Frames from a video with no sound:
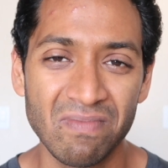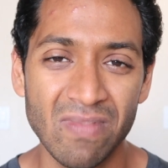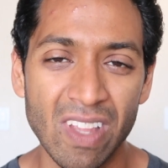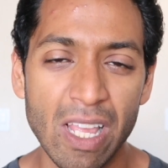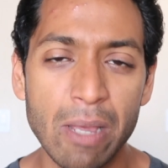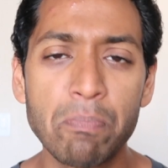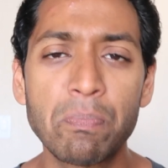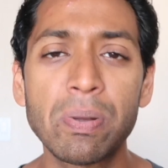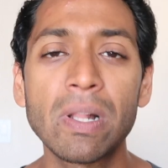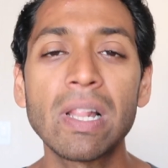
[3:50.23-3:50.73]

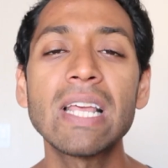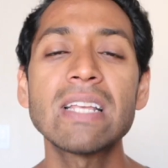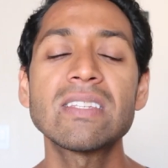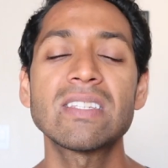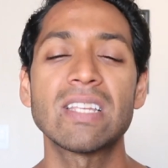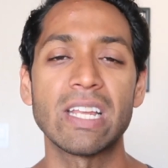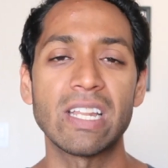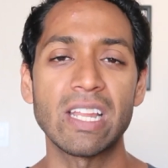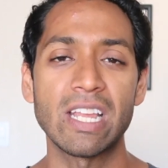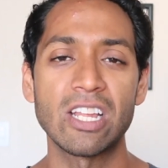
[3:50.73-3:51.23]

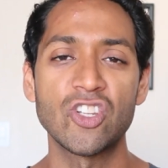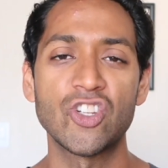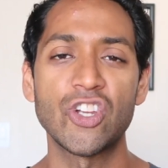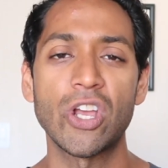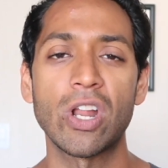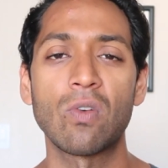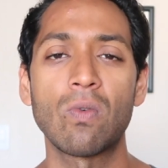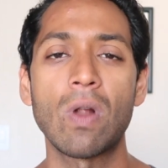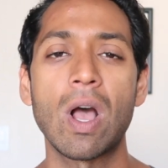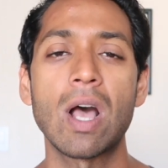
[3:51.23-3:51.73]
Implicit in
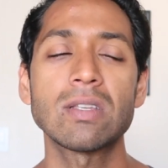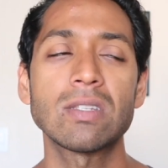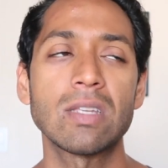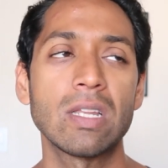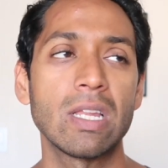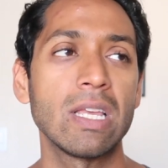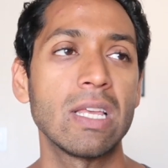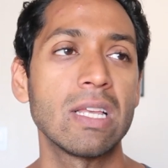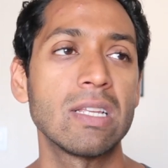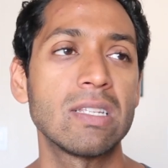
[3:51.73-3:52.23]

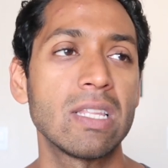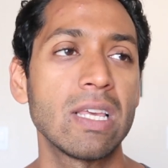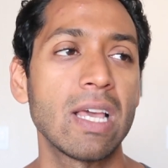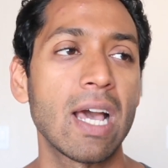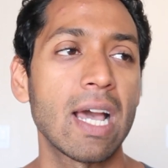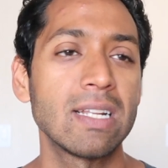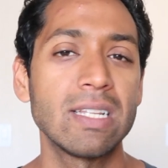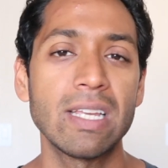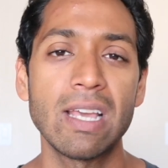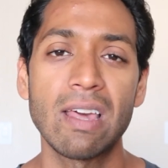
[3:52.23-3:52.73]
generosity is the
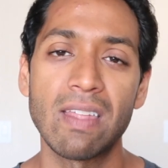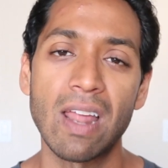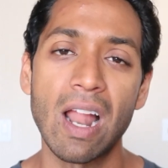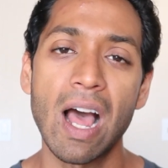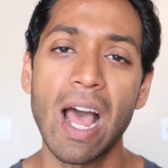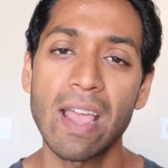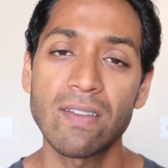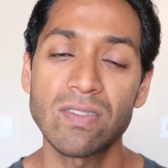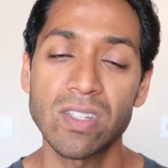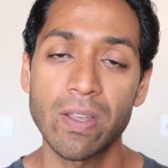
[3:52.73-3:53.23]
idea that
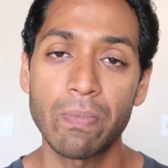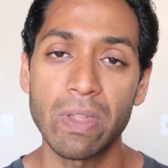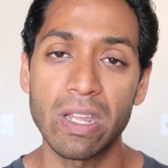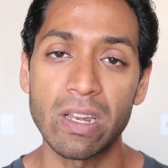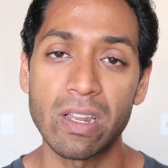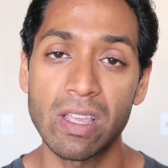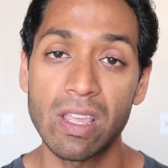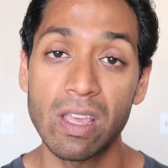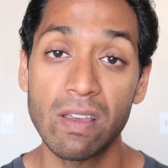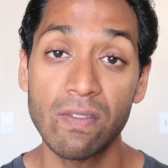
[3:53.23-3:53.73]
I have something
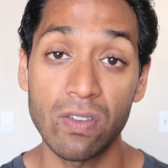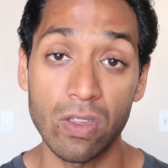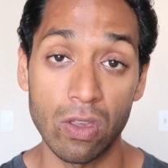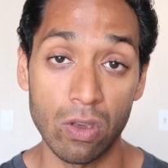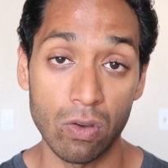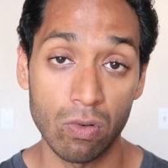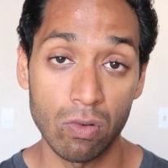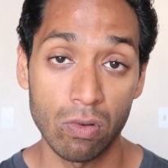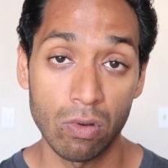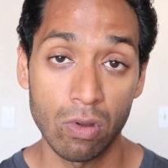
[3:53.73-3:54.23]
to give
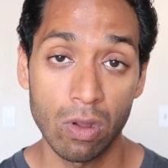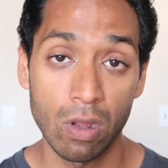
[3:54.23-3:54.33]
you.